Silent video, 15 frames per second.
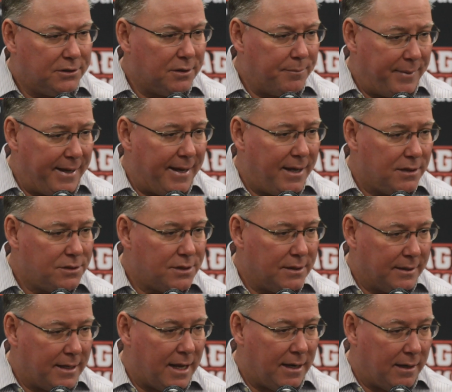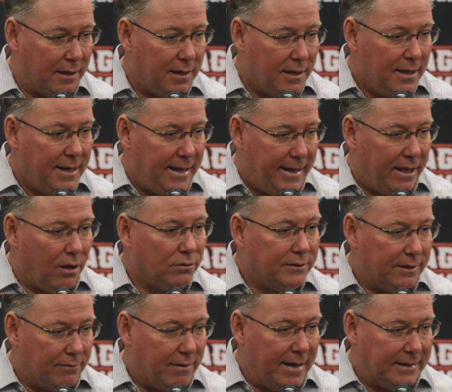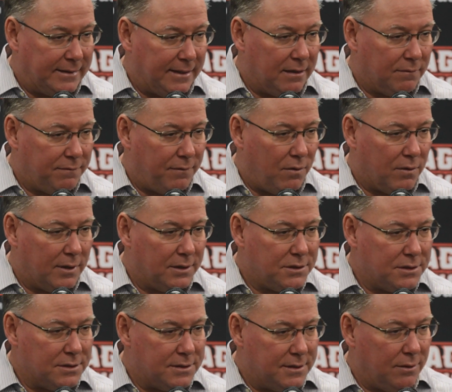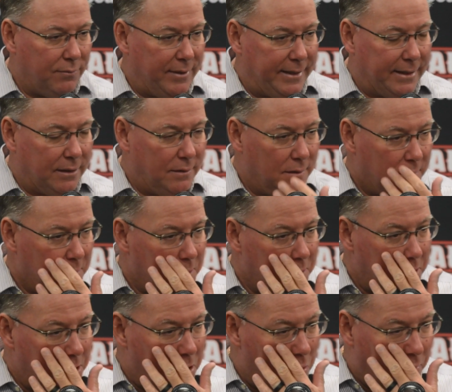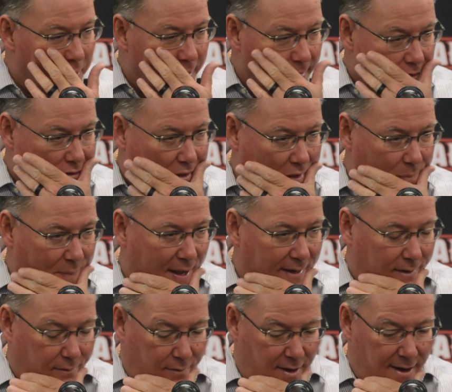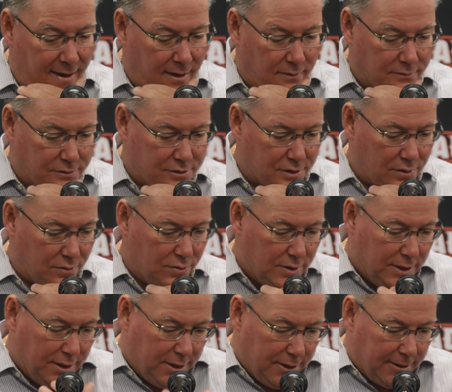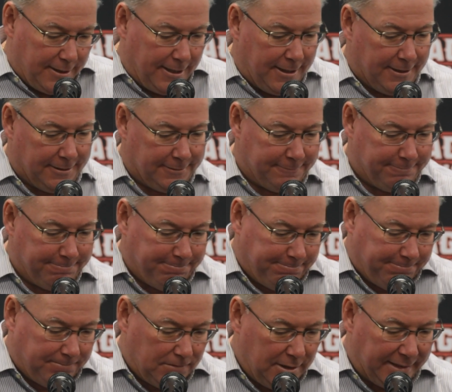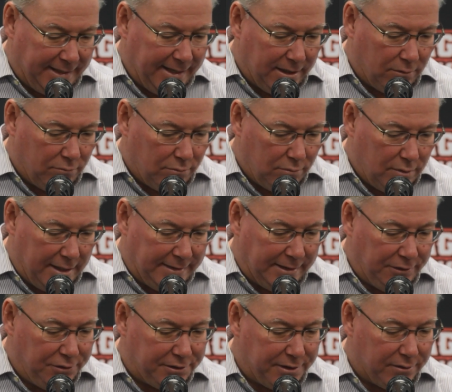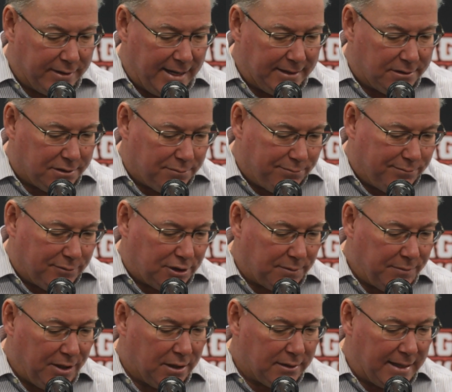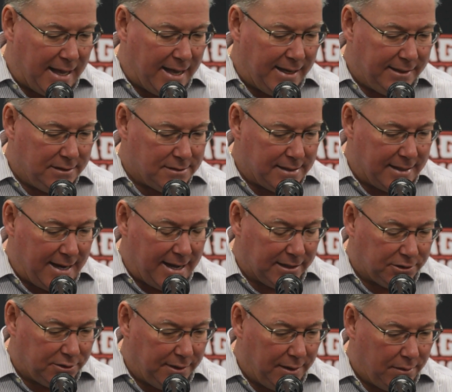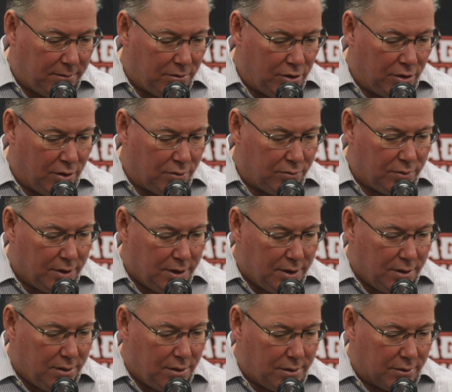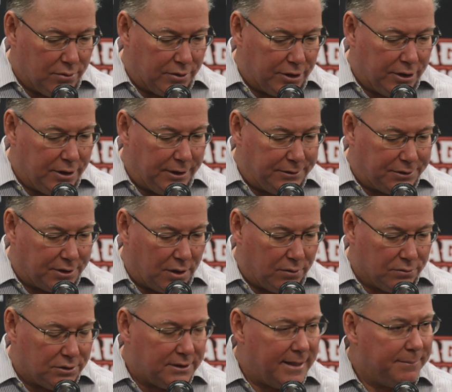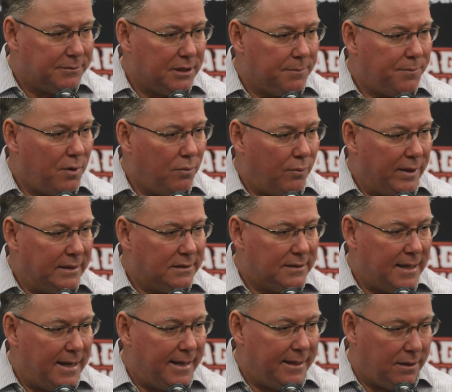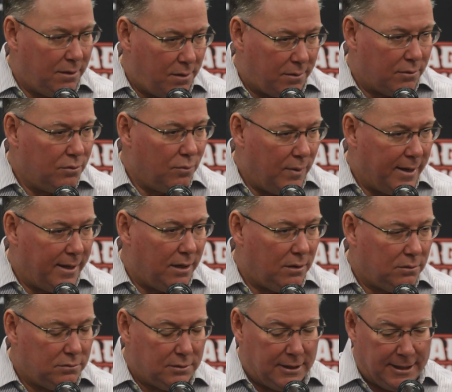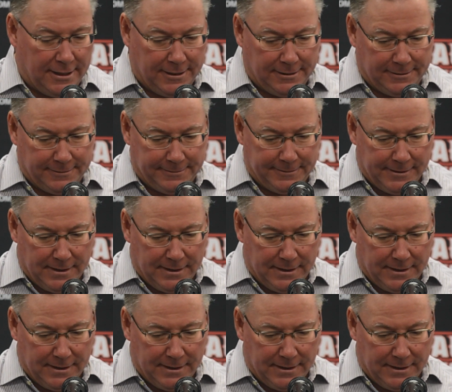the best and kind of held it right there for us until we could, you know, get it turned back around. So, again, and then you still got some young guys that actually, you know, threw good. Stone stepped up on Wednesday and threw well.